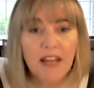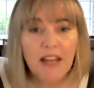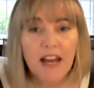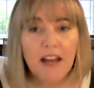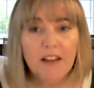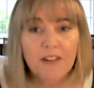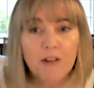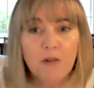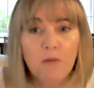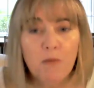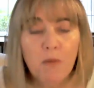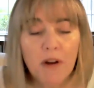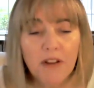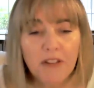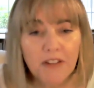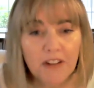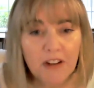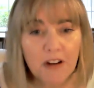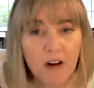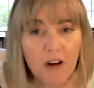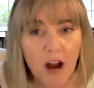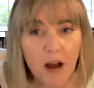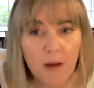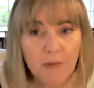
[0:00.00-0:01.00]
me ask, what's
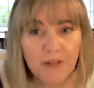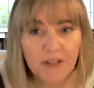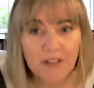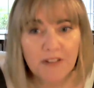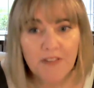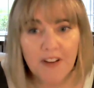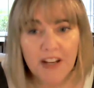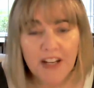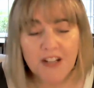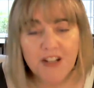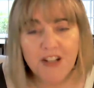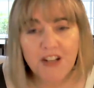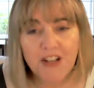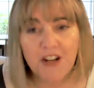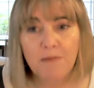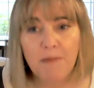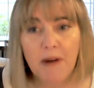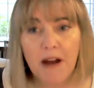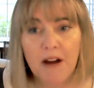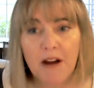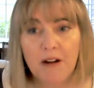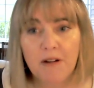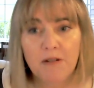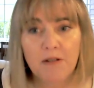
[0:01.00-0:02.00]
your observation
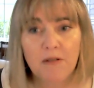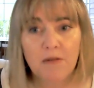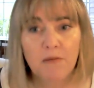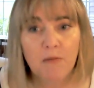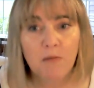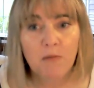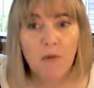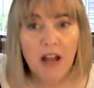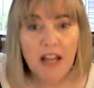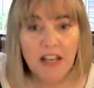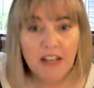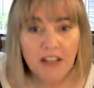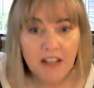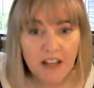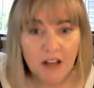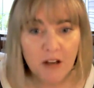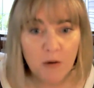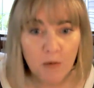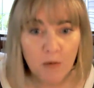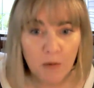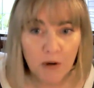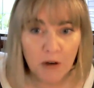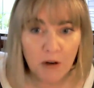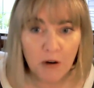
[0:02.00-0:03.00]
about when
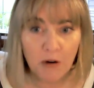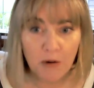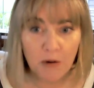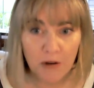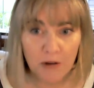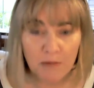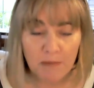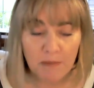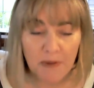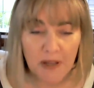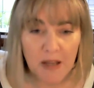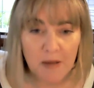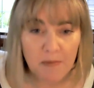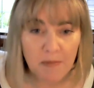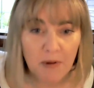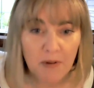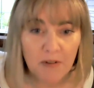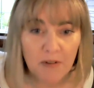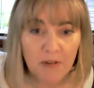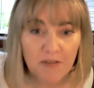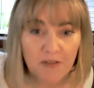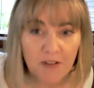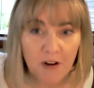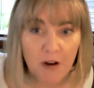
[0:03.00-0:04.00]
you recruit
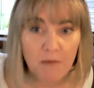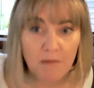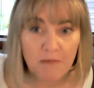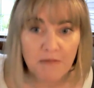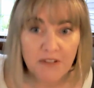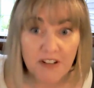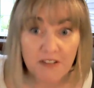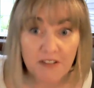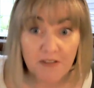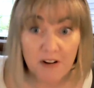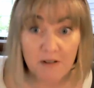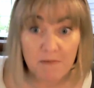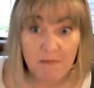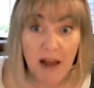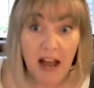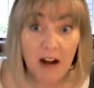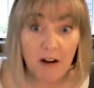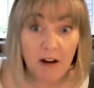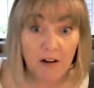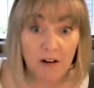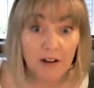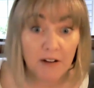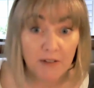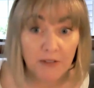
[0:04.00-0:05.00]
people from different
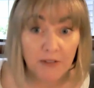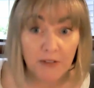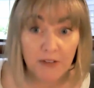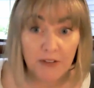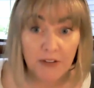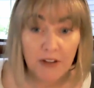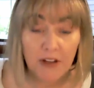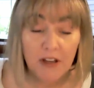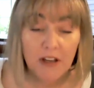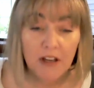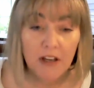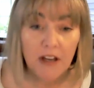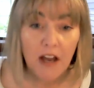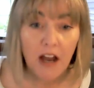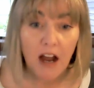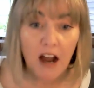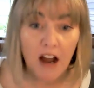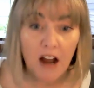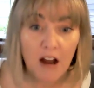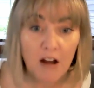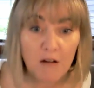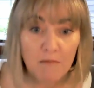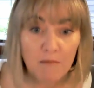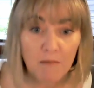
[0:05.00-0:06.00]
backgrounds
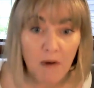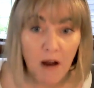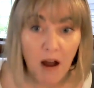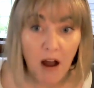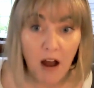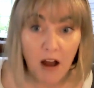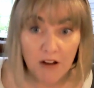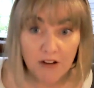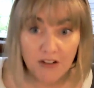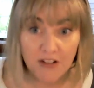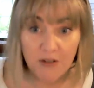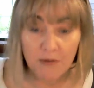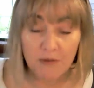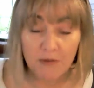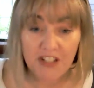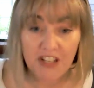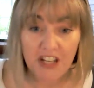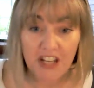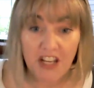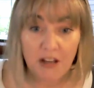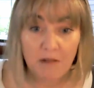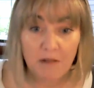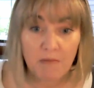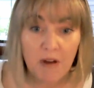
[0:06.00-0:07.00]
onto a
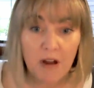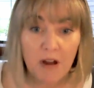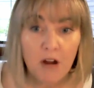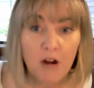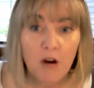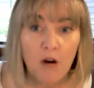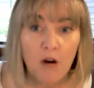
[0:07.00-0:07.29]
team?